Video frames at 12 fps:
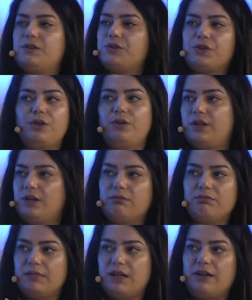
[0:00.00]
Usually you
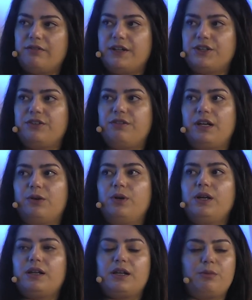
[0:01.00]
can fetch it very
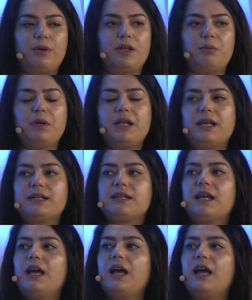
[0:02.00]
quickly within minutes.